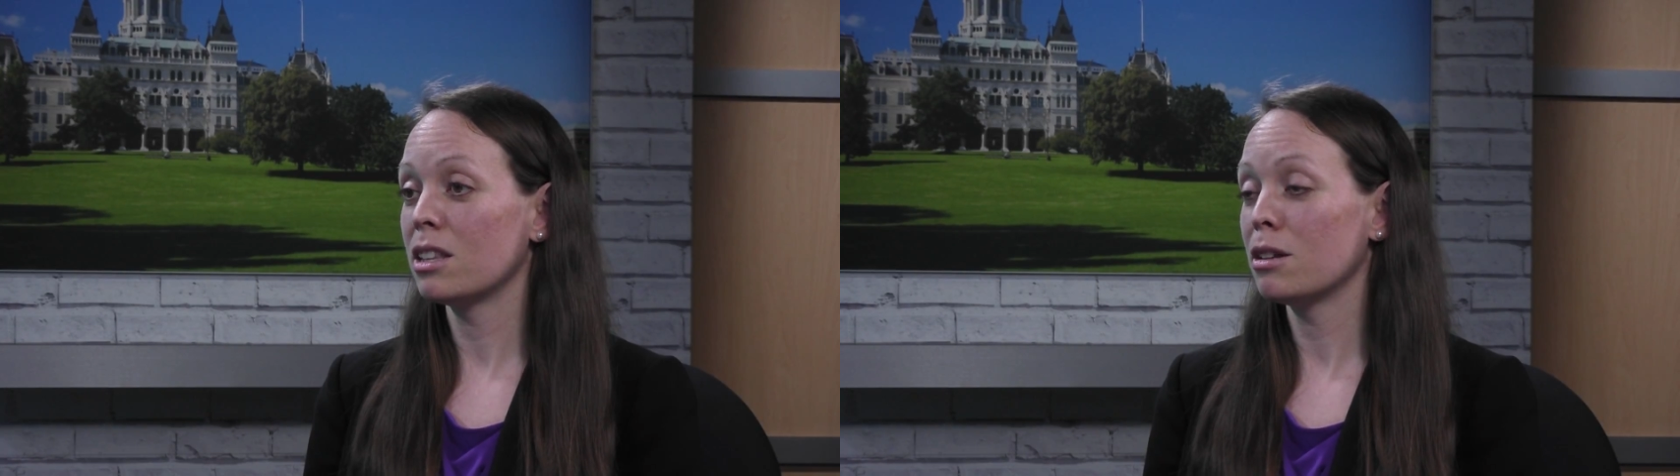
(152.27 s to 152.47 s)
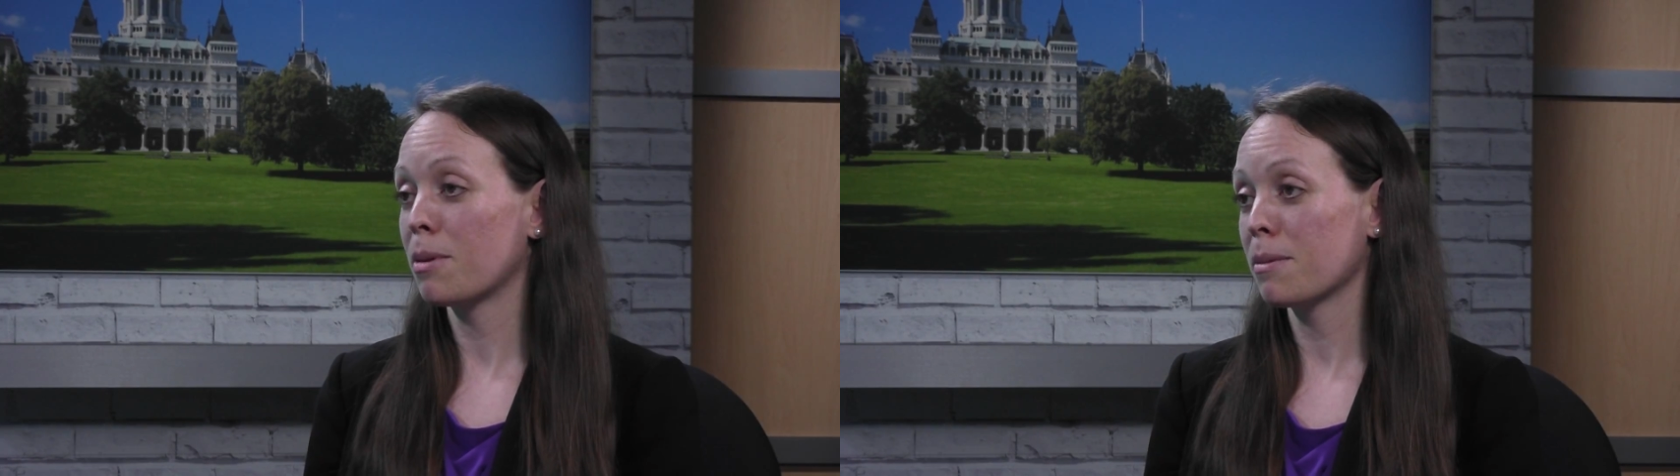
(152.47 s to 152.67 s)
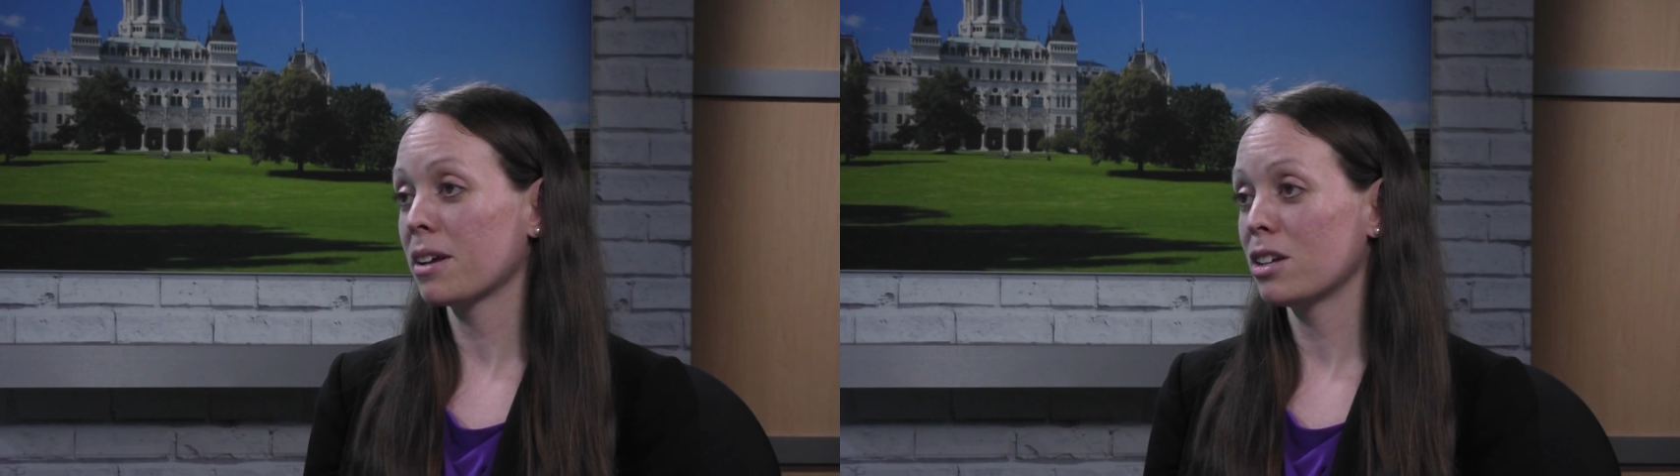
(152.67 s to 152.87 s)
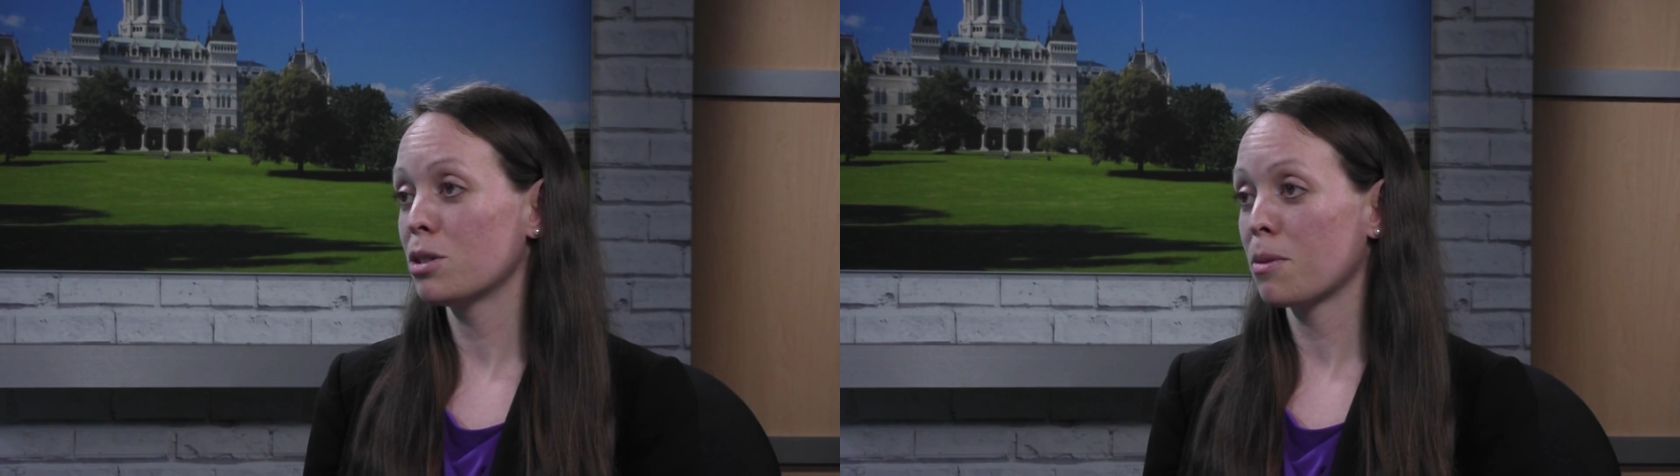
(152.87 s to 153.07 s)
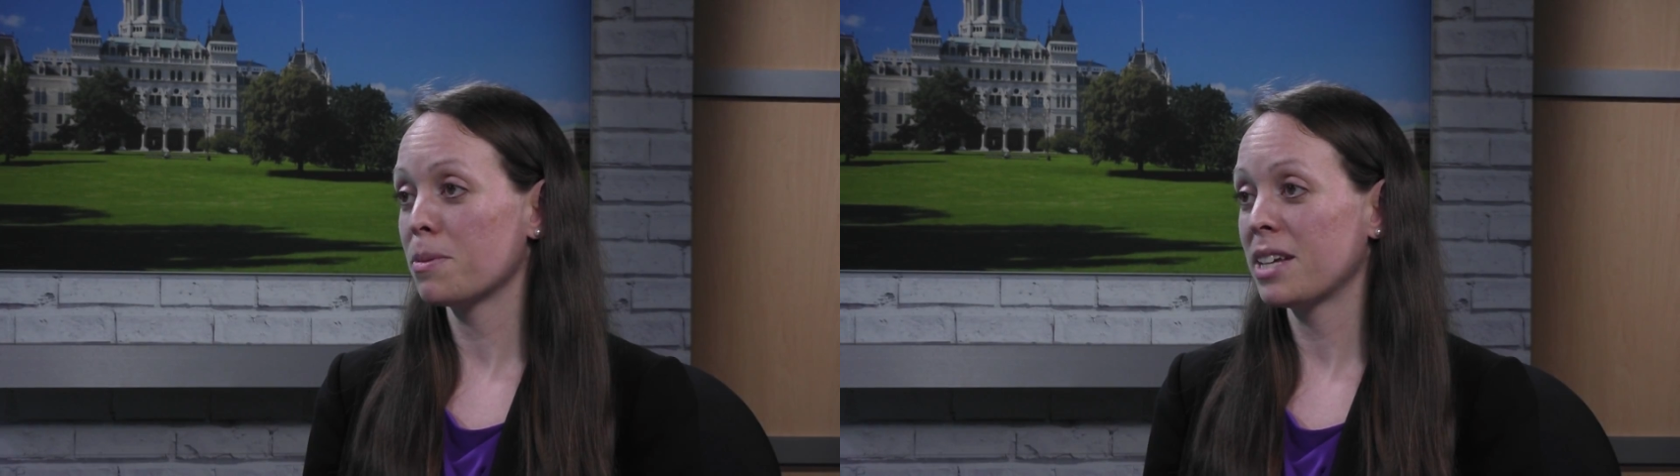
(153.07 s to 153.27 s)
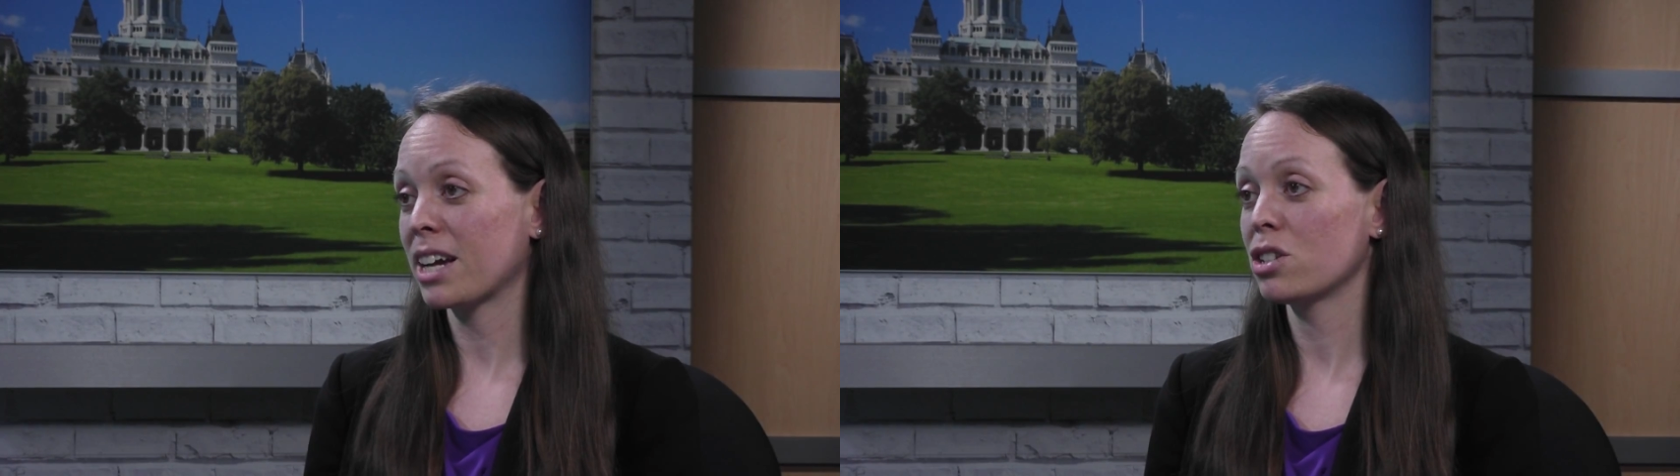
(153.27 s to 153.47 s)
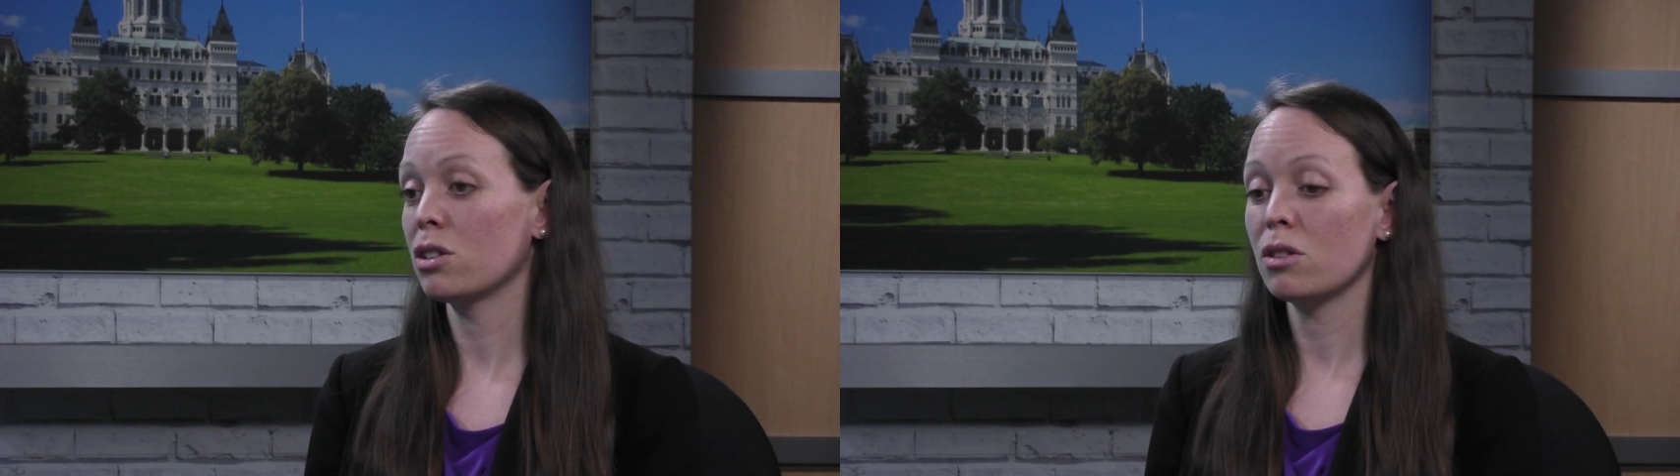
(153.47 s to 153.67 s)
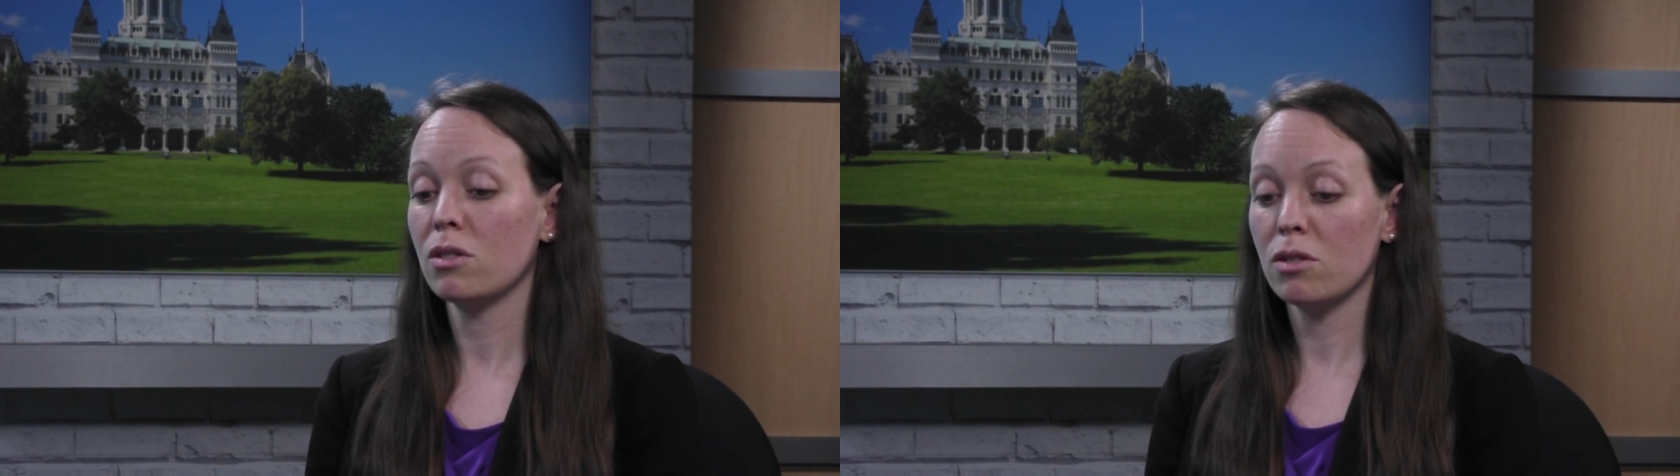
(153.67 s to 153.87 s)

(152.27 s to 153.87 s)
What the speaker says: Department of Consumer Protection